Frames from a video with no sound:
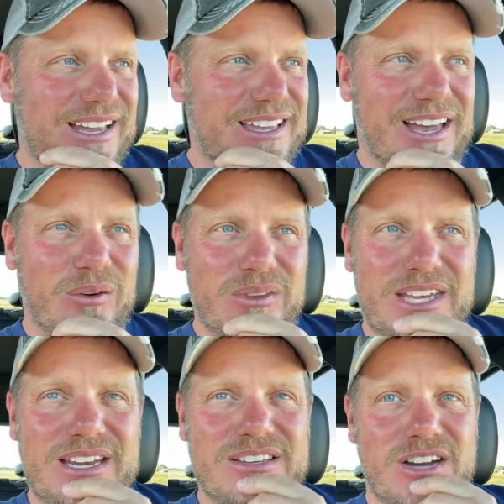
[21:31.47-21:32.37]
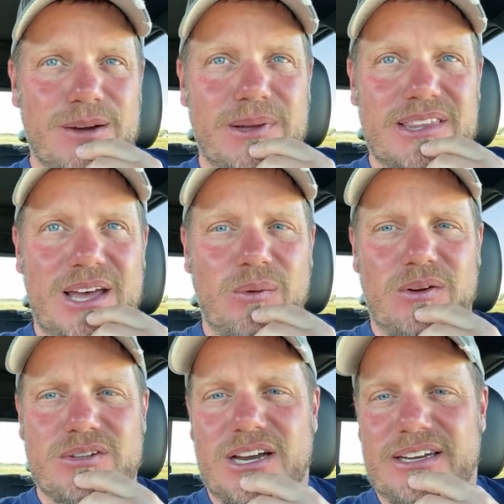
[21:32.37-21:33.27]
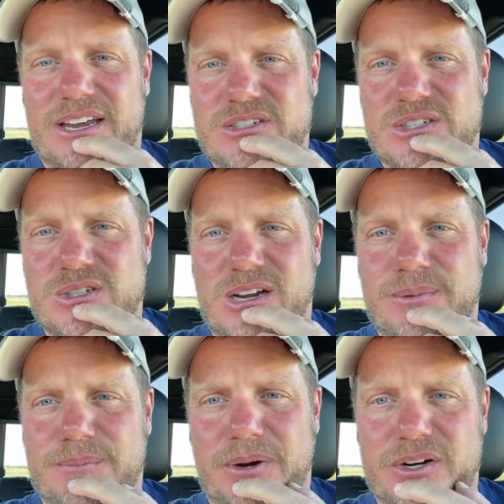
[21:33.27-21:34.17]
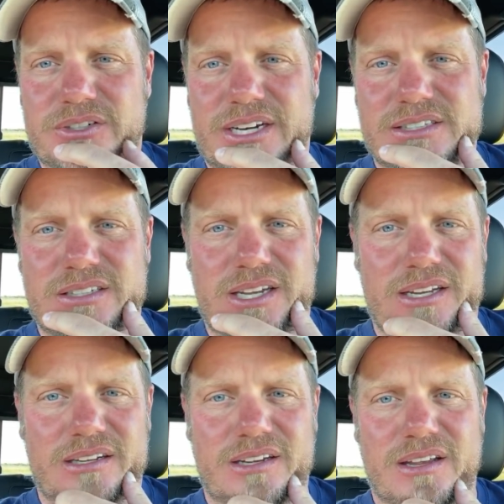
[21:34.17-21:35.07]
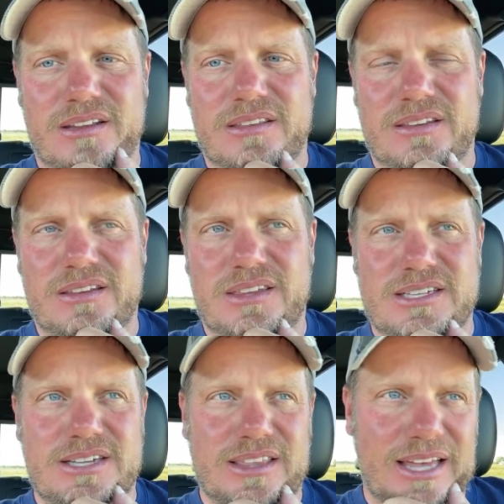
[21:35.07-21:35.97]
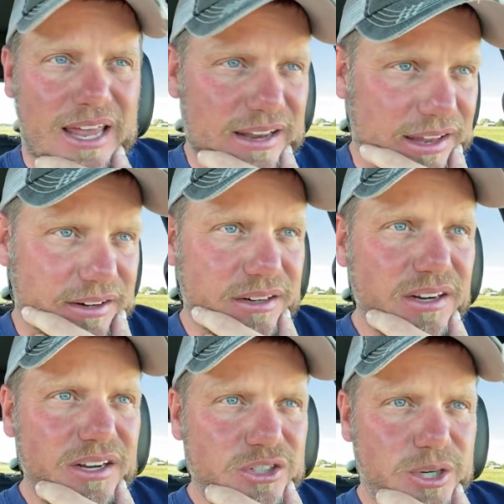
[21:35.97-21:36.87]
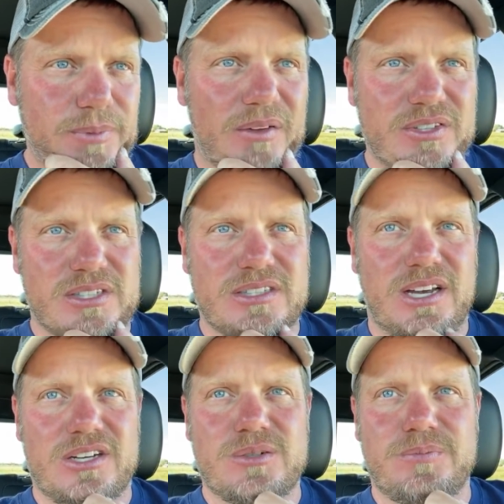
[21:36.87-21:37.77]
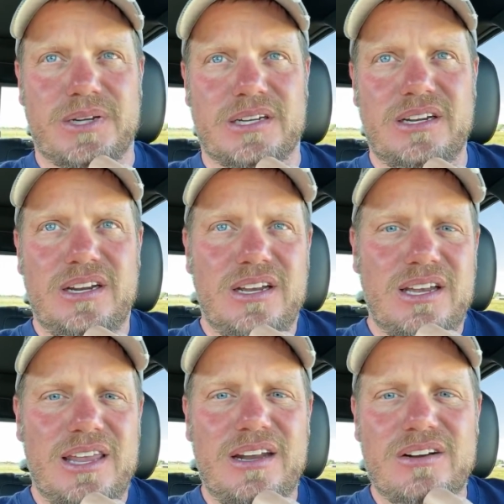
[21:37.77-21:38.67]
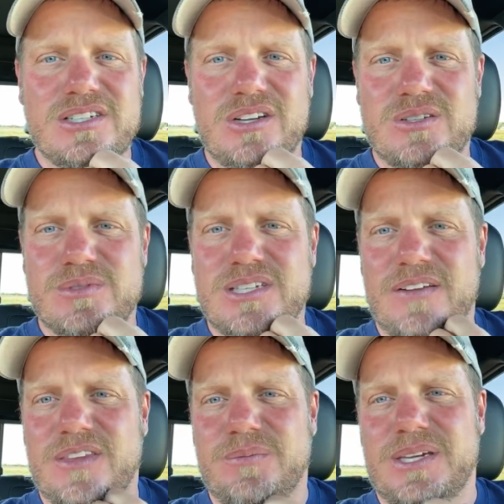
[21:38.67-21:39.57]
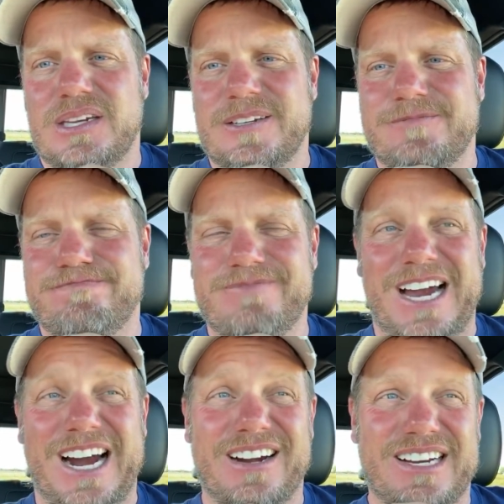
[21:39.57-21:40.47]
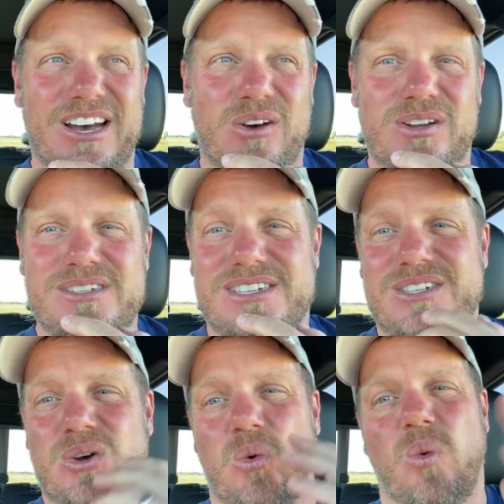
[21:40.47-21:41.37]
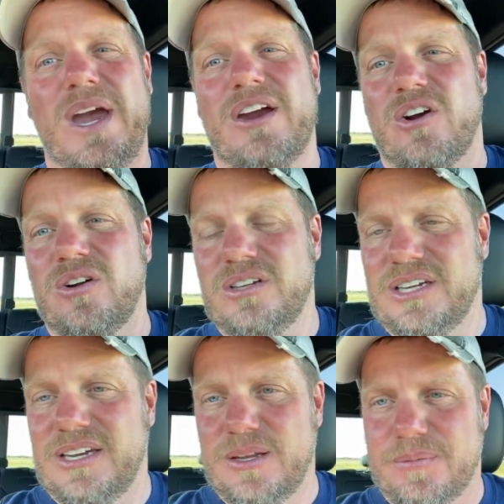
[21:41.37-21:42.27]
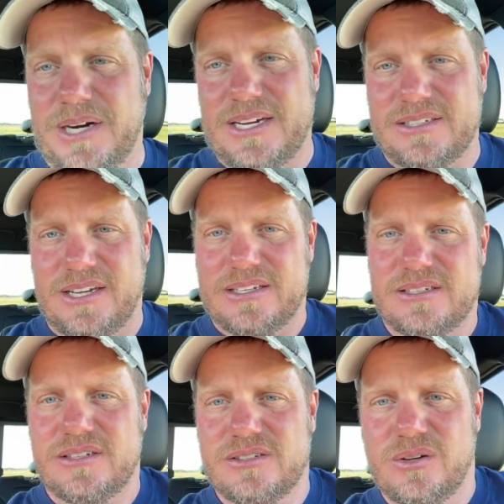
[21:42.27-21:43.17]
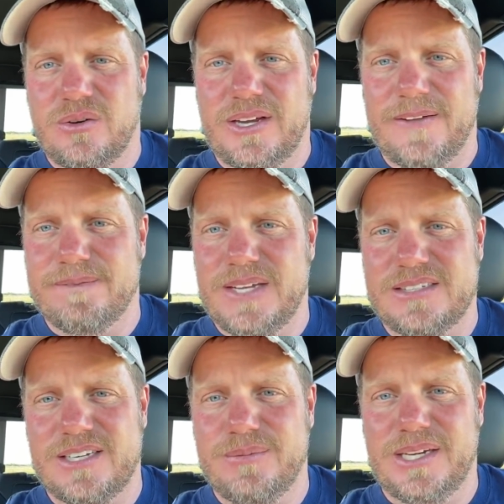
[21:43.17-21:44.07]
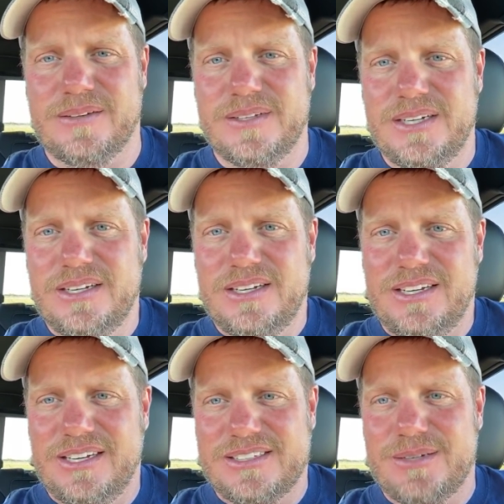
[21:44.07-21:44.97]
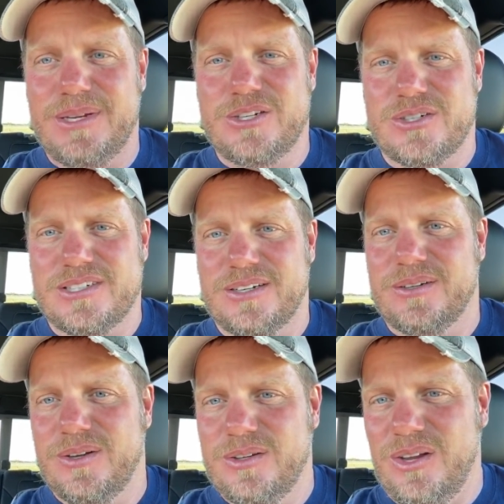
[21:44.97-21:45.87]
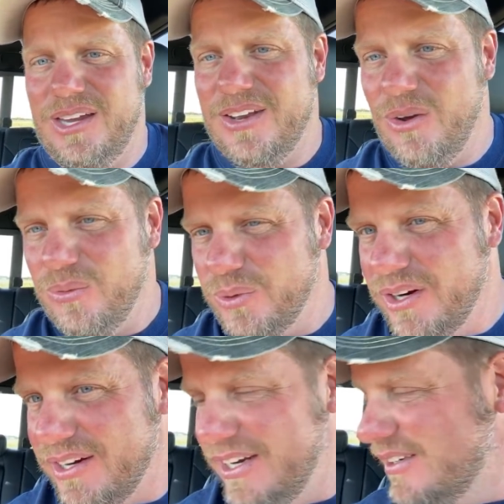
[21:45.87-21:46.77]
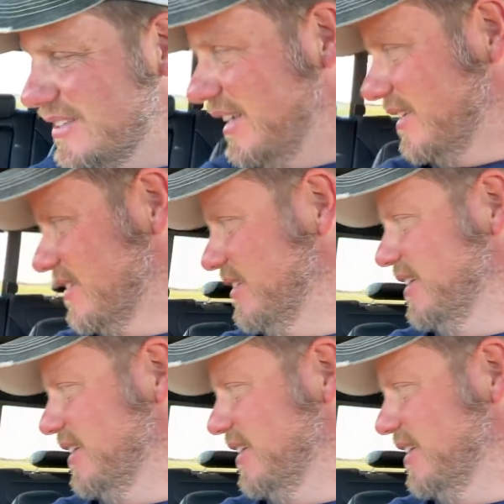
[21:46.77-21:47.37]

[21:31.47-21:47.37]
I don't. He didn't talk about that. We were talking engines, talking about powertrains and uh, things like that, other trim levels and such. But and there's still some stuff to be ironed out. This is still way early in the process. So yeah, it's gonna be, it's gonna be interesting. No, yeah, no rear heated seats.